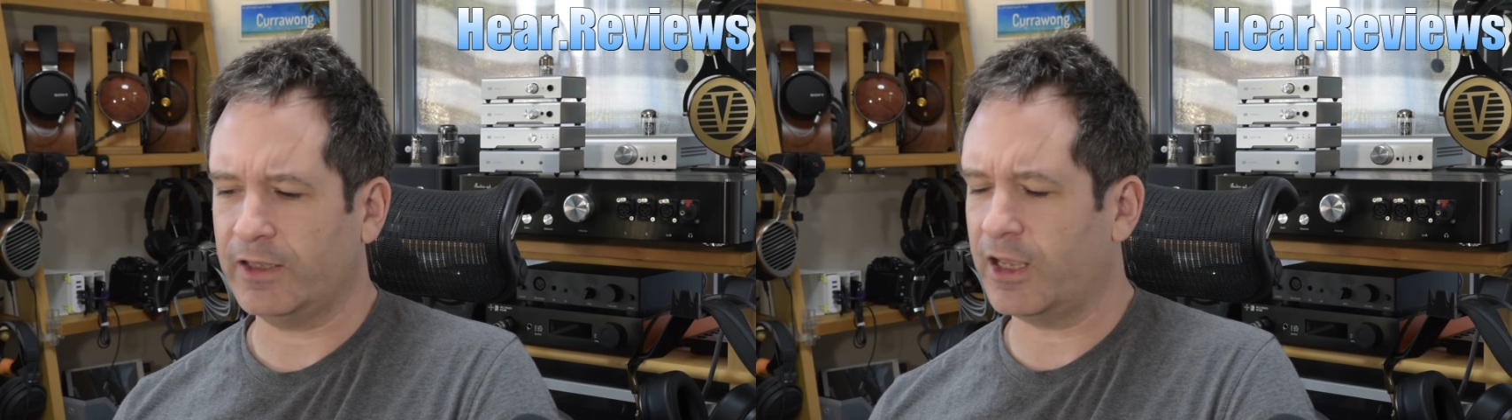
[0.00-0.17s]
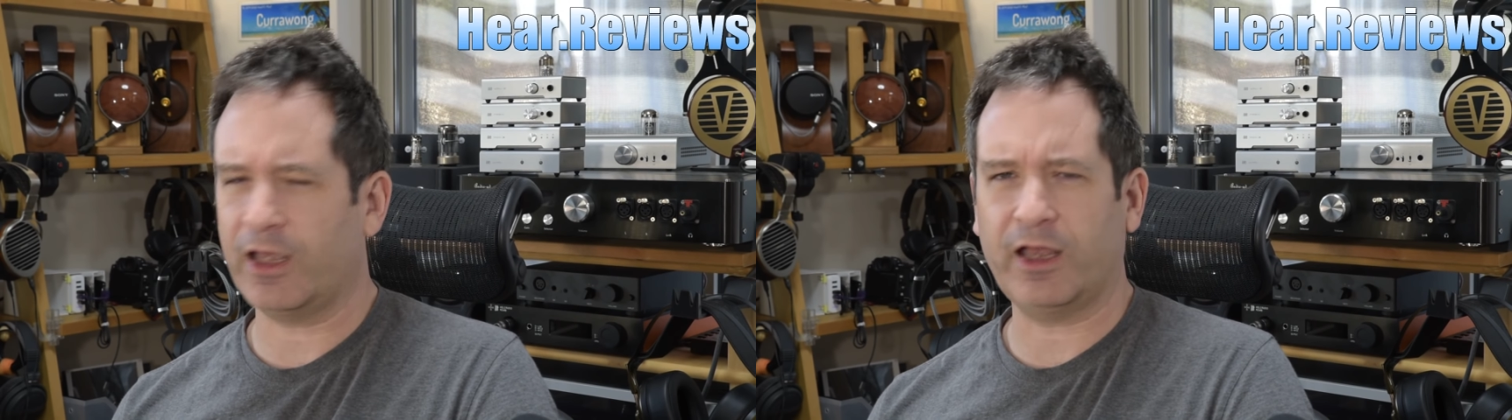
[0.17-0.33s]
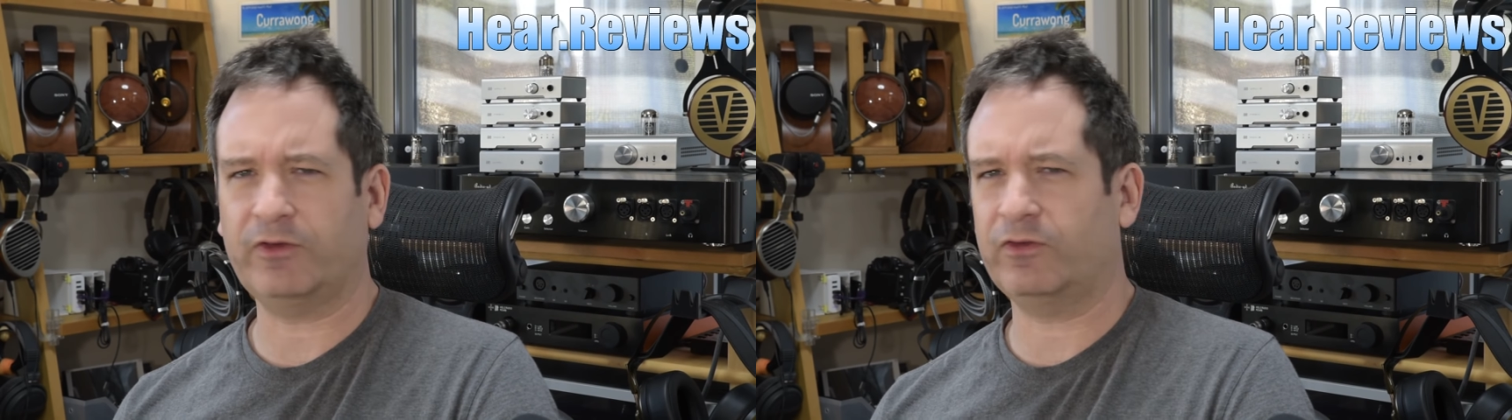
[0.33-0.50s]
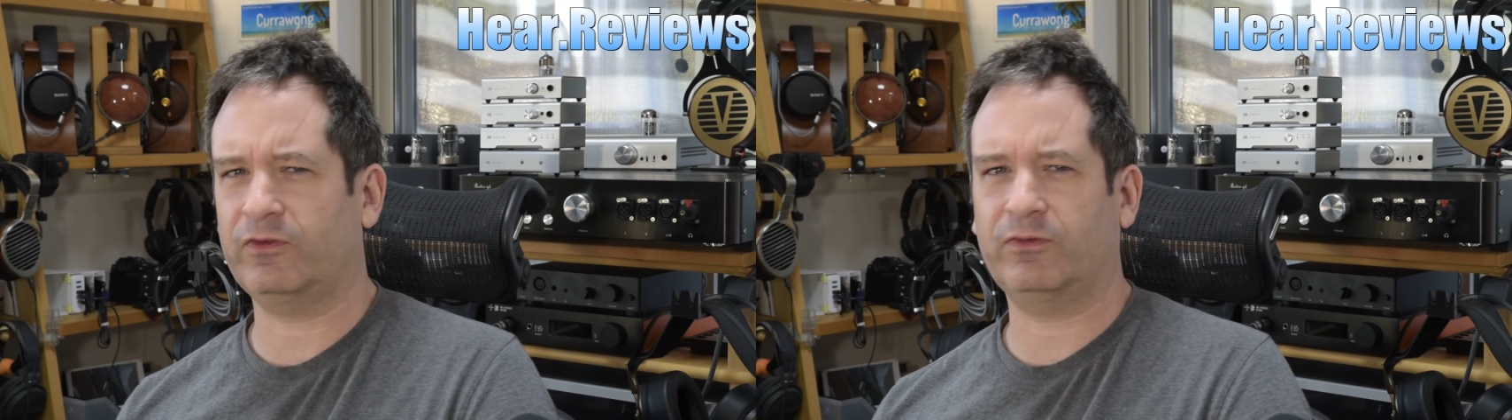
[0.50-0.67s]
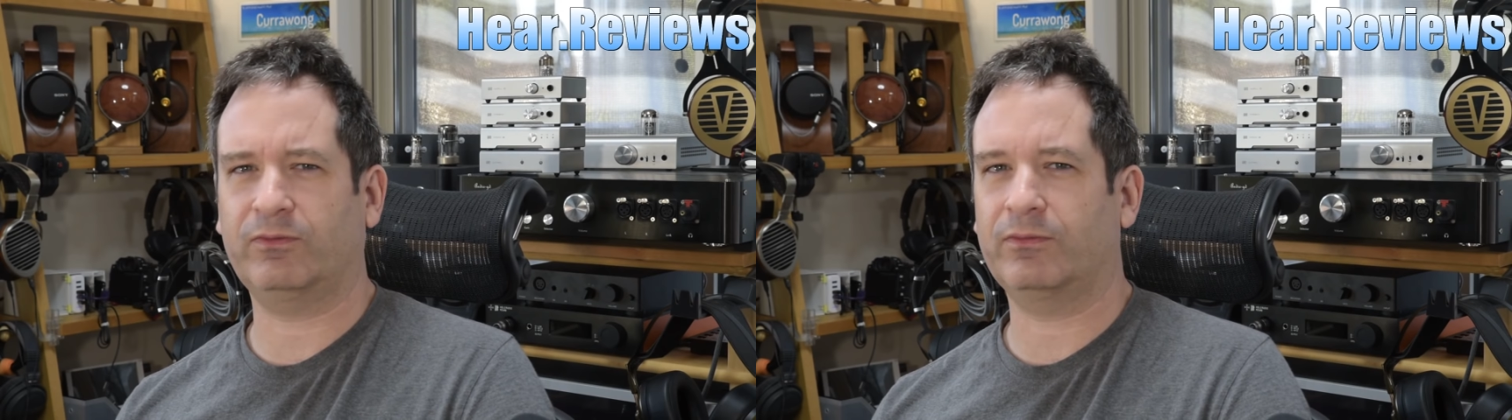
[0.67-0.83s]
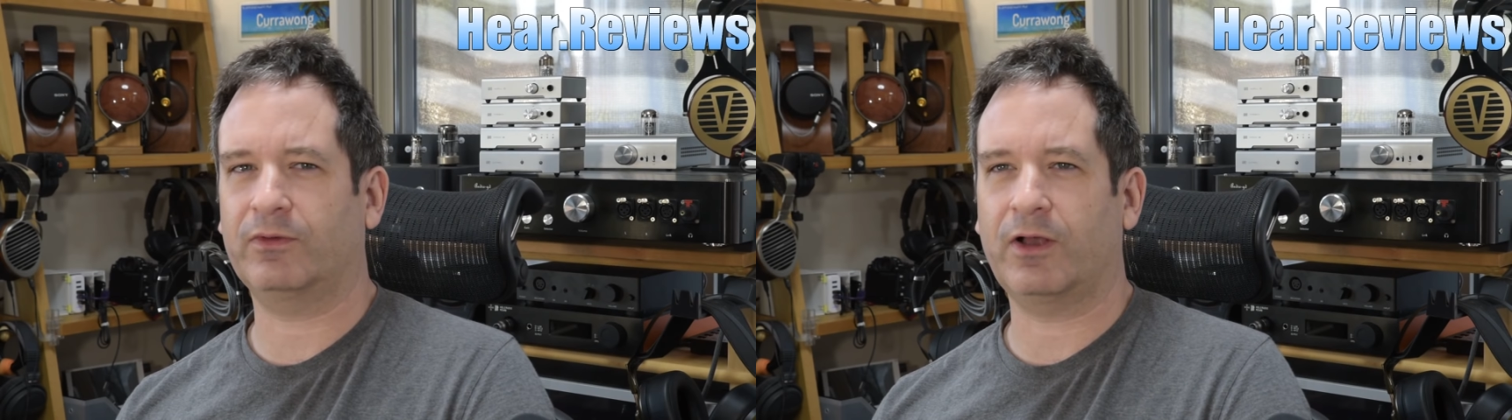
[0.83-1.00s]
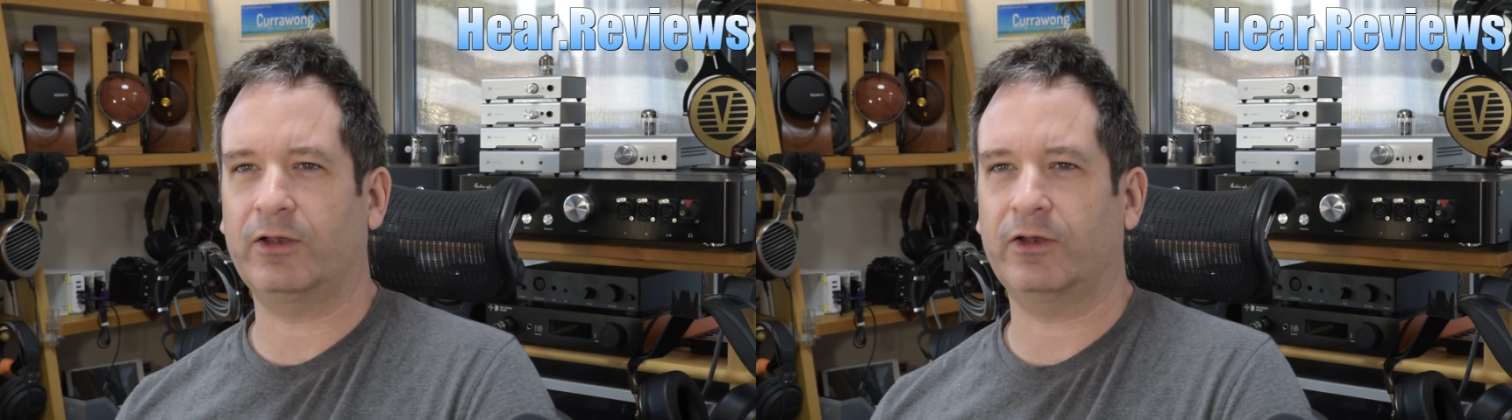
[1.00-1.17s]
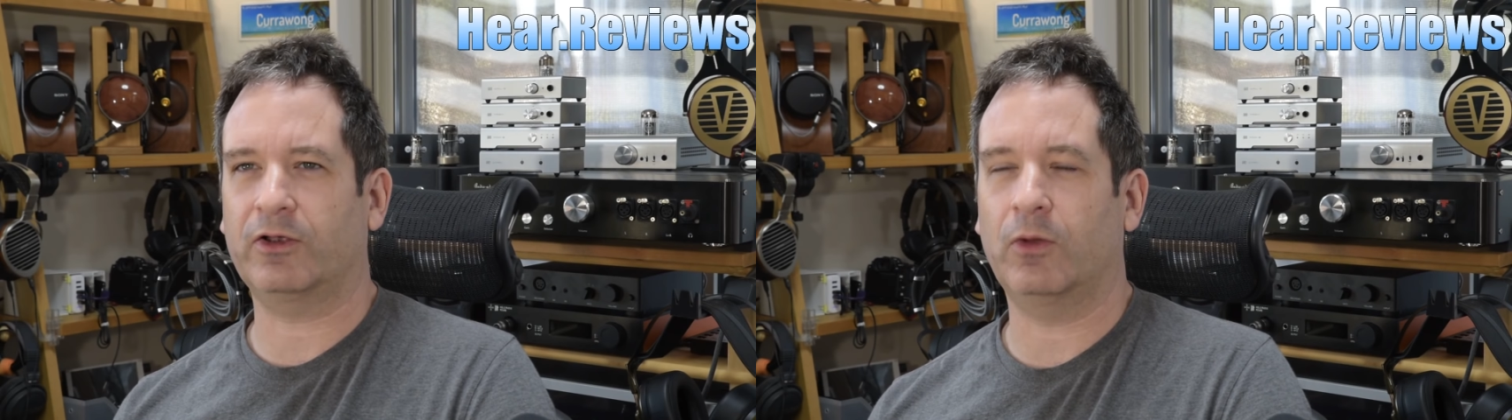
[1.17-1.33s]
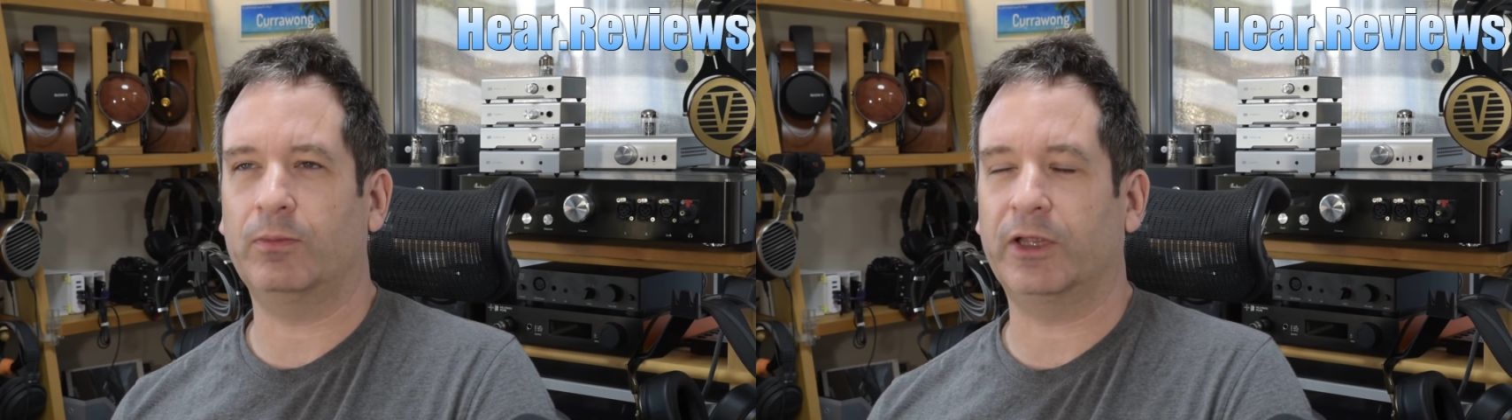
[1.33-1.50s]
Yeah, it's
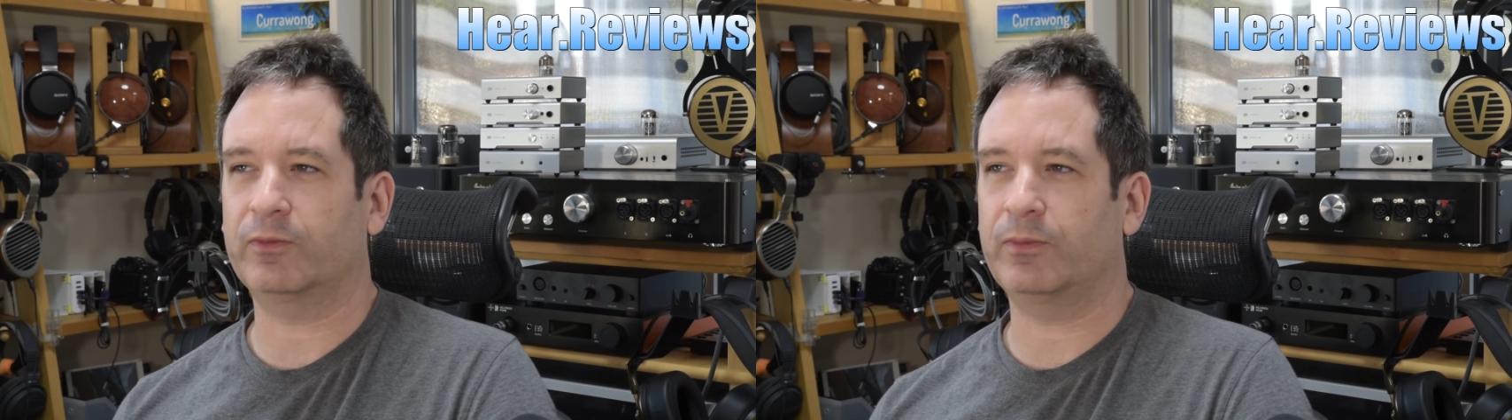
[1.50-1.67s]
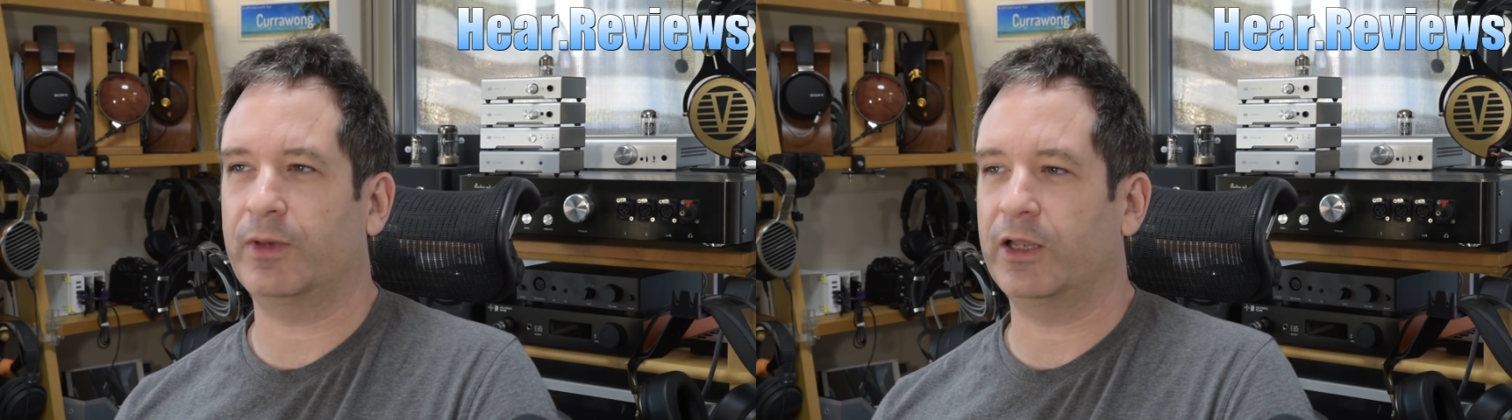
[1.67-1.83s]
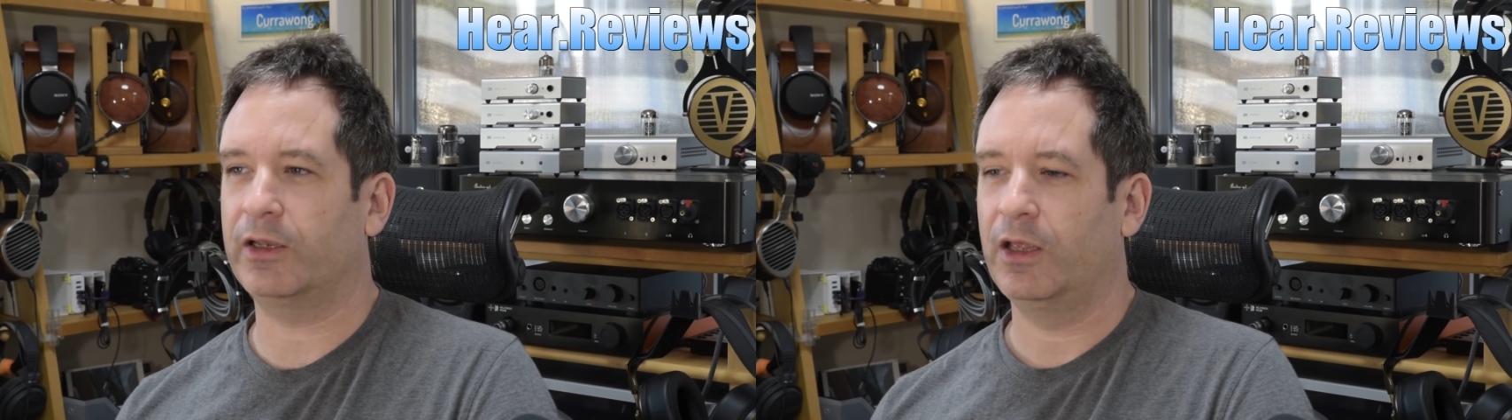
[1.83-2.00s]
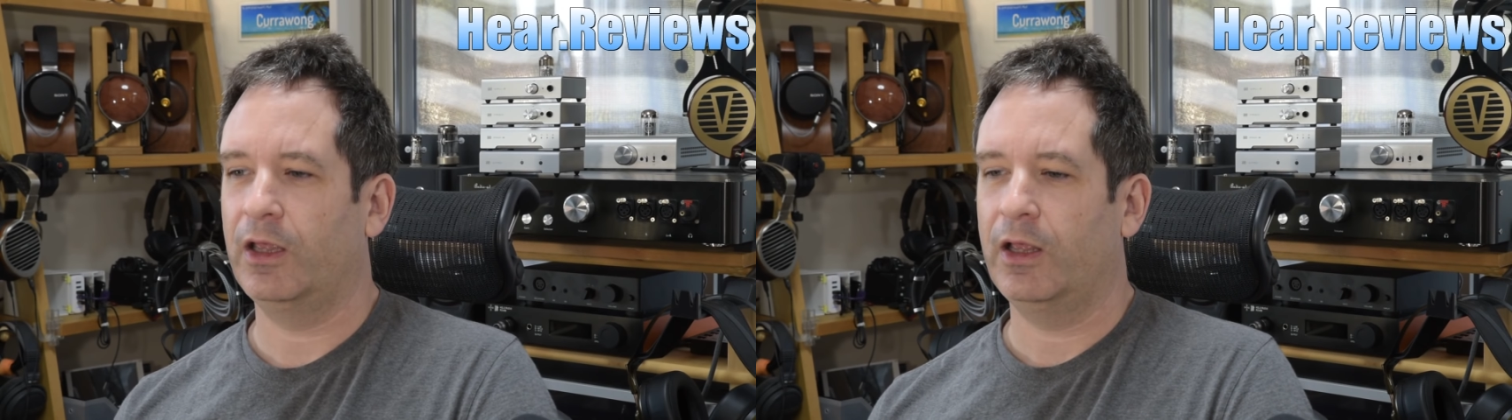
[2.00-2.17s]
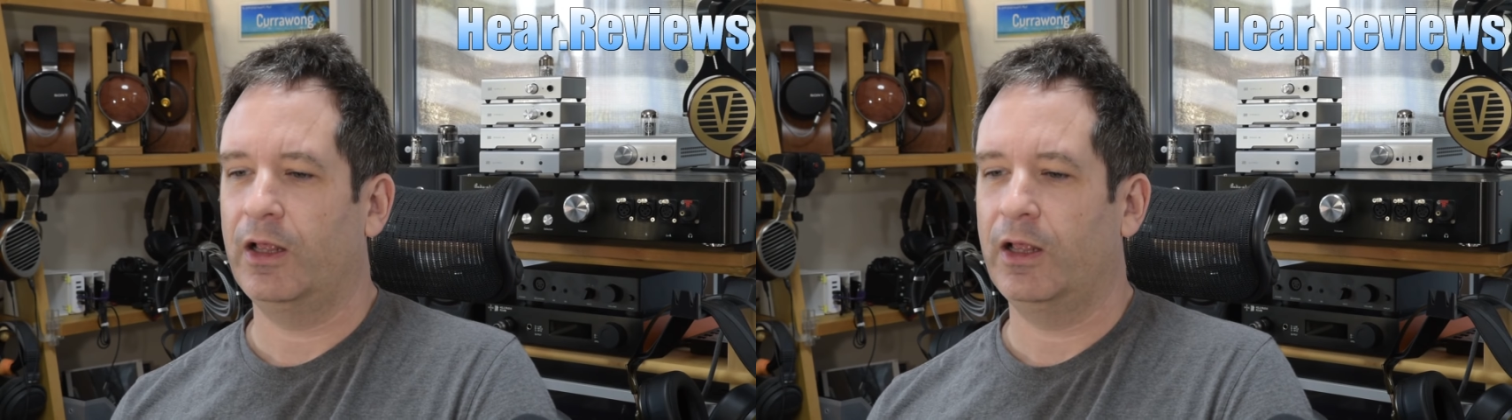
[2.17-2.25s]
kind of complex, but